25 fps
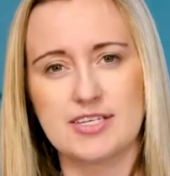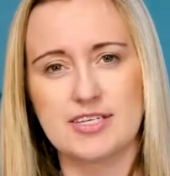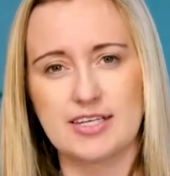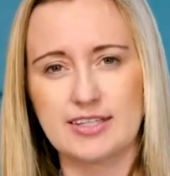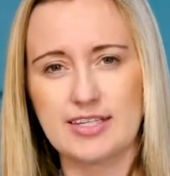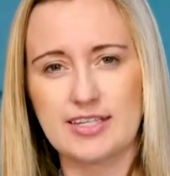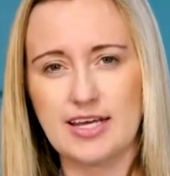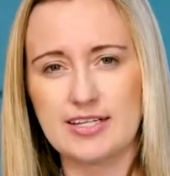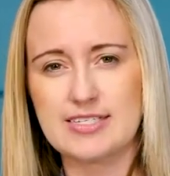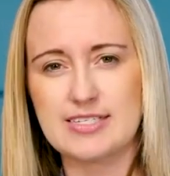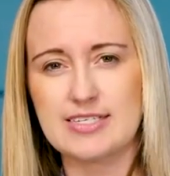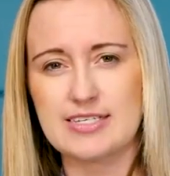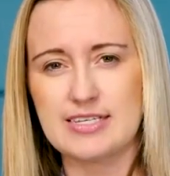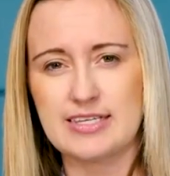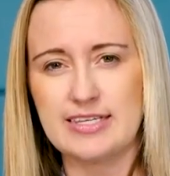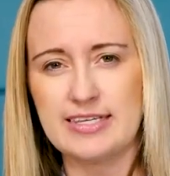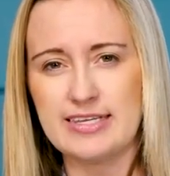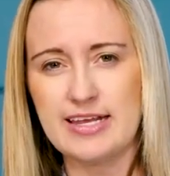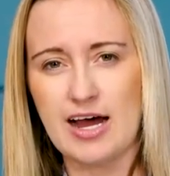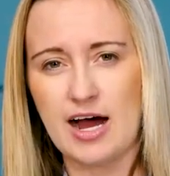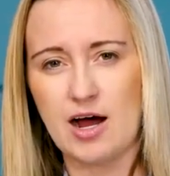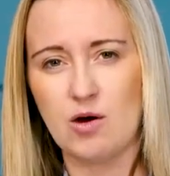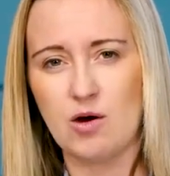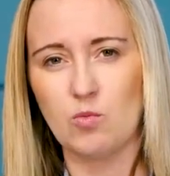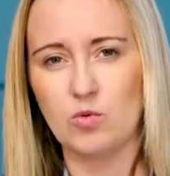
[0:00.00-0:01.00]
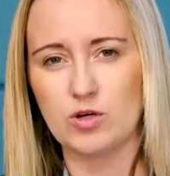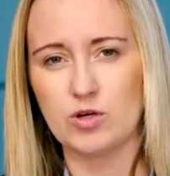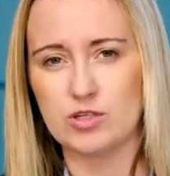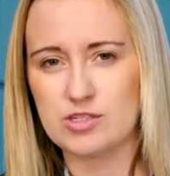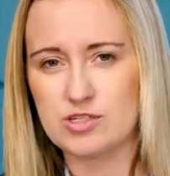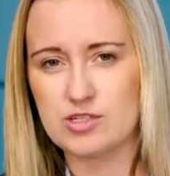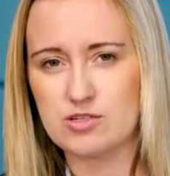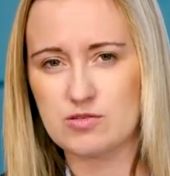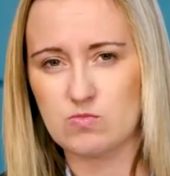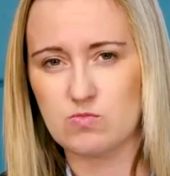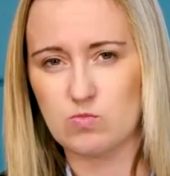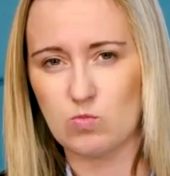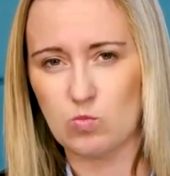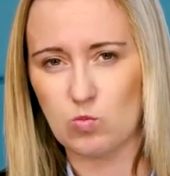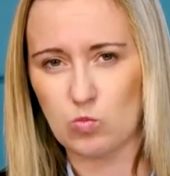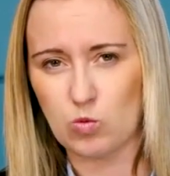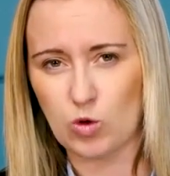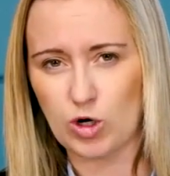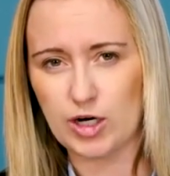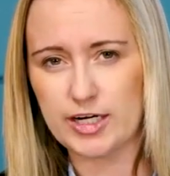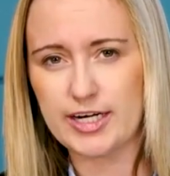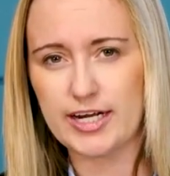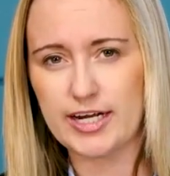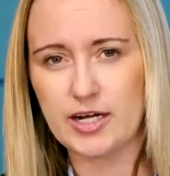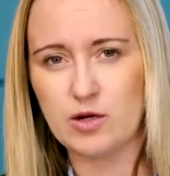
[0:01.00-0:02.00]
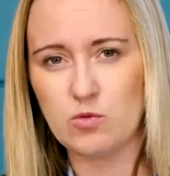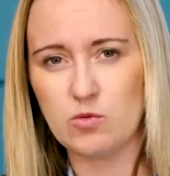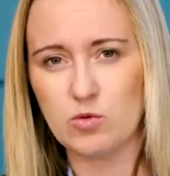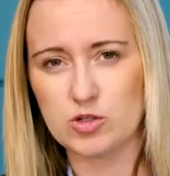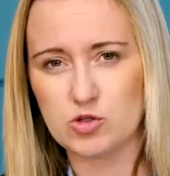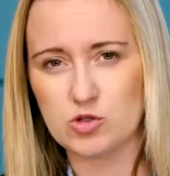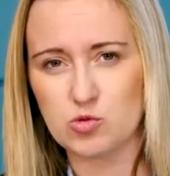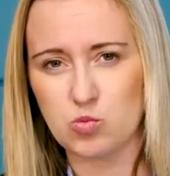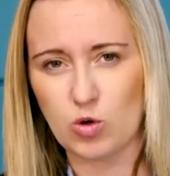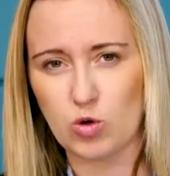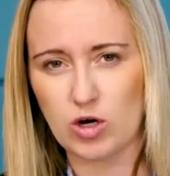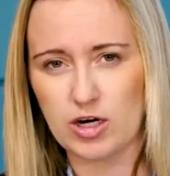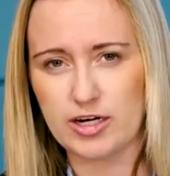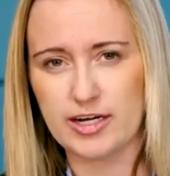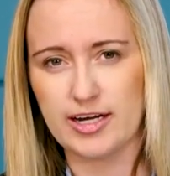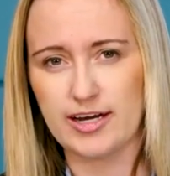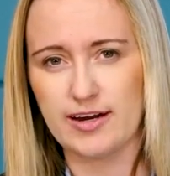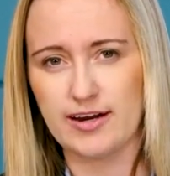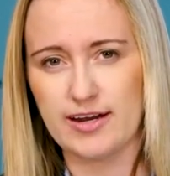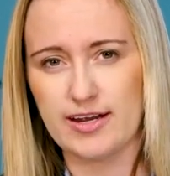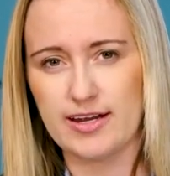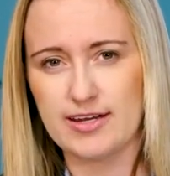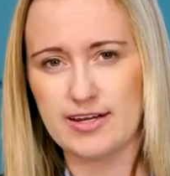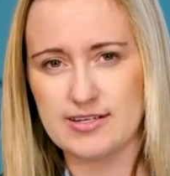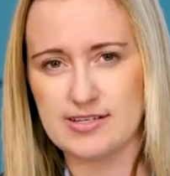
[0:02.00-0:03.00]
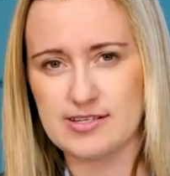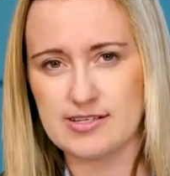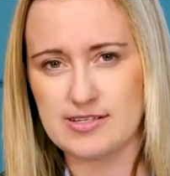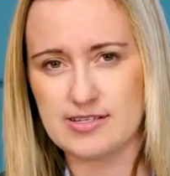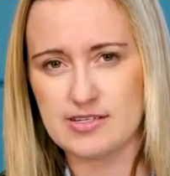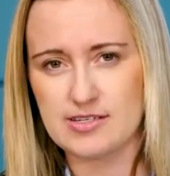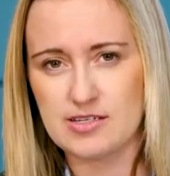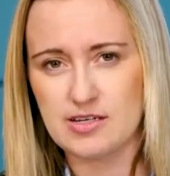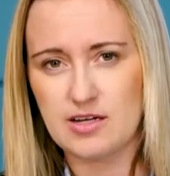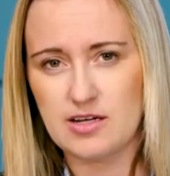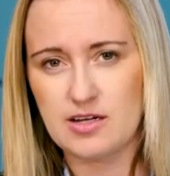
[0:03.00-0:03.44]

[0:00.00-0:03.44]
Like, that's not what's working. What's working is